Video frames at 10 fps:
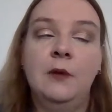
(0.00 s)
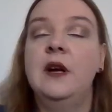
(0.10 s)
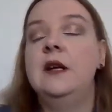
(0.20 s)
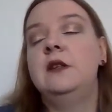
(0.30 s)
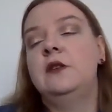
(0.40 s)

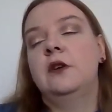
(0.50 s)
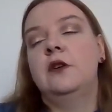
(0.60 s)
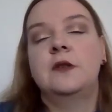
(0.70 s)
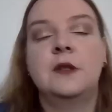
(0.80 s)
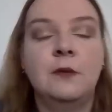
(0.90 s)
our
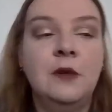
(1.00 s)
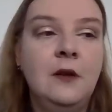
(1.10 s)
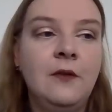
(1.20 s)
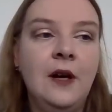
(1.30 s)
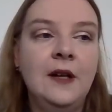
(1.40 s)
editors
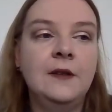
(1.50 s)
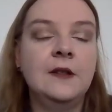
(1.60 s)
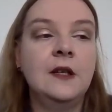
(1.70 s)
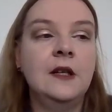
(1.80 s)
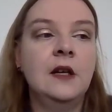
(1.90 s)
will find
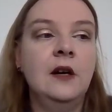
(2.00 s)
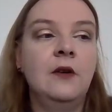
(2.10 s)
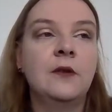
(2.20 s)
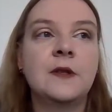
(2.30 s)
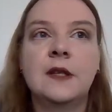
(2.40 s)
the data
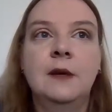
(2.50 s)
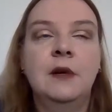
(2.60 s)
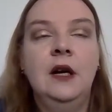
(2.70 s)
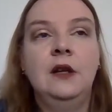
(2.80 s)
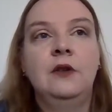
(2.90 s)
on
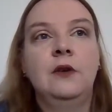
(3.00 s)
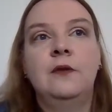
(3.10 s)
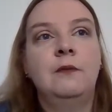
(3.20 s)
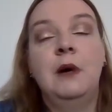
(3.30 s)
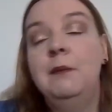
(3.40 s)
some kind
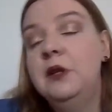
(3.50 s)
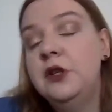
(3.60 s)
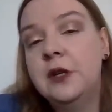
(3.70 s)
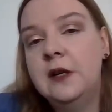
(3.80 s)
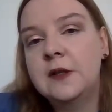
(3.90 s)
of
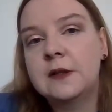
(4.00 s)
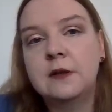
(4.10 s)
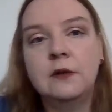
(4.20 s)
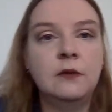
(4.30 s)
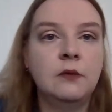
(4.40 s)
publishers,